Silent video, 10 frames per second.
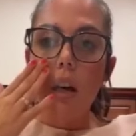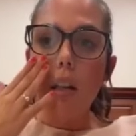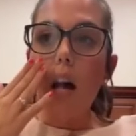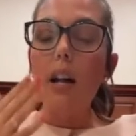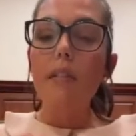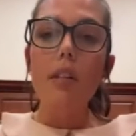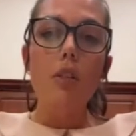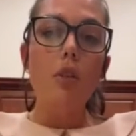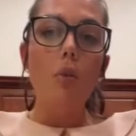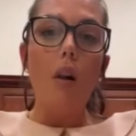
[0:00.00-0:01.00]
A lot of
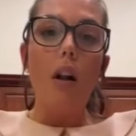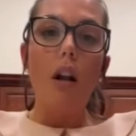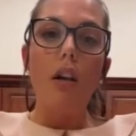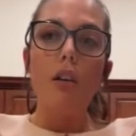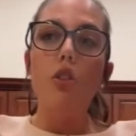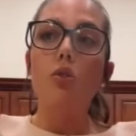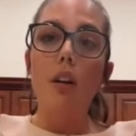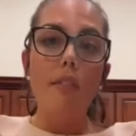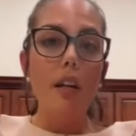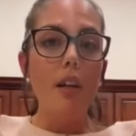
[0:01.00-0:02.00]
us who are
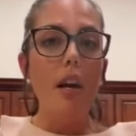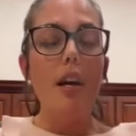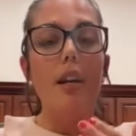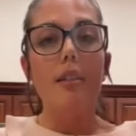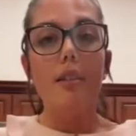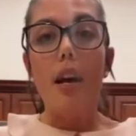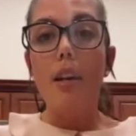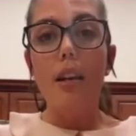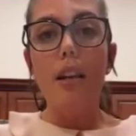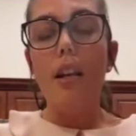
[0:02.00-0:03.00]
driven and
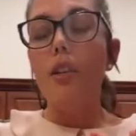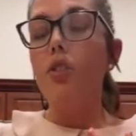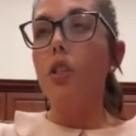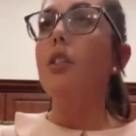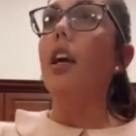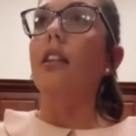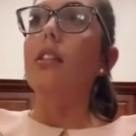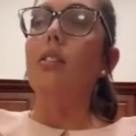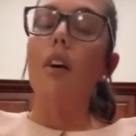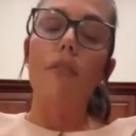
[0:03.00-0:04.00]
excited, and I just had
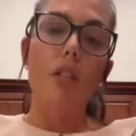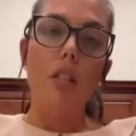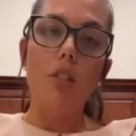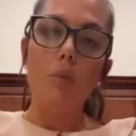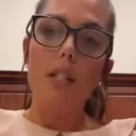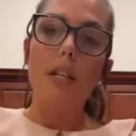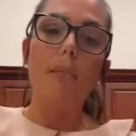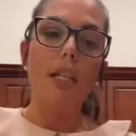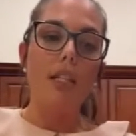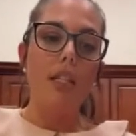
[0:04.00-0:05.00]
this conversation with
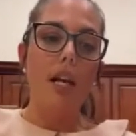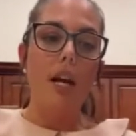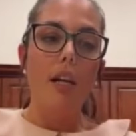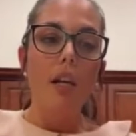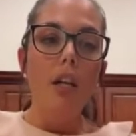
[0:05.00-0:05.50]
somebody today,